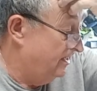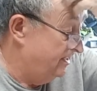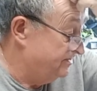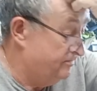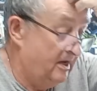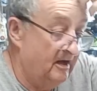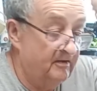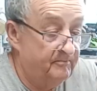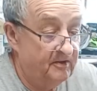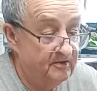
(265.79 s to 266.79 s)
It's
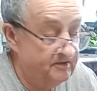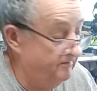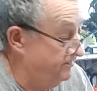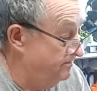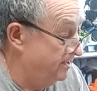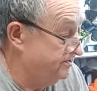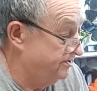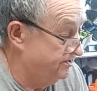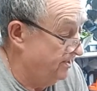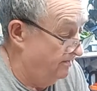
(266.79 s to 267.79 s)
better, because if you mess
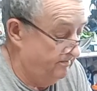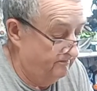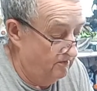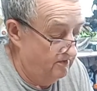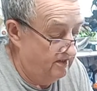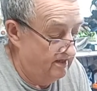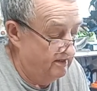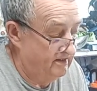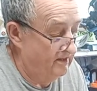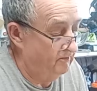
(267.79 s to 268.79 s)
this up, you've got to get
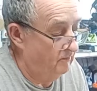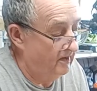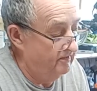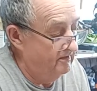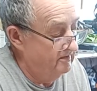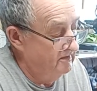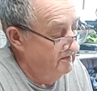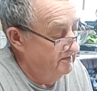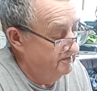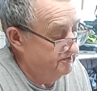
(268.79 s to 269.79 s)
another one.
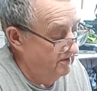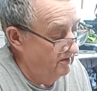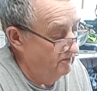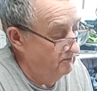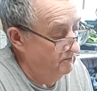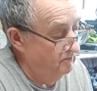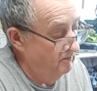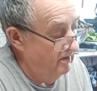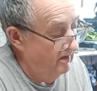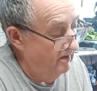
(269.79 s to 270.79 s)
So
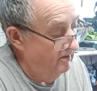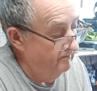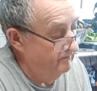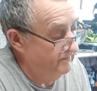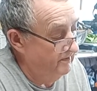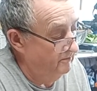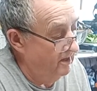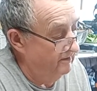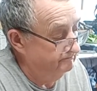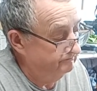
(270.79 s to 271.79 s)
there we
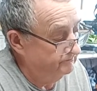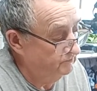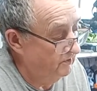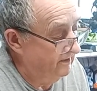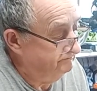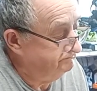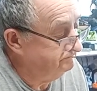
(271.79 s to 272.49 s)
are. Right.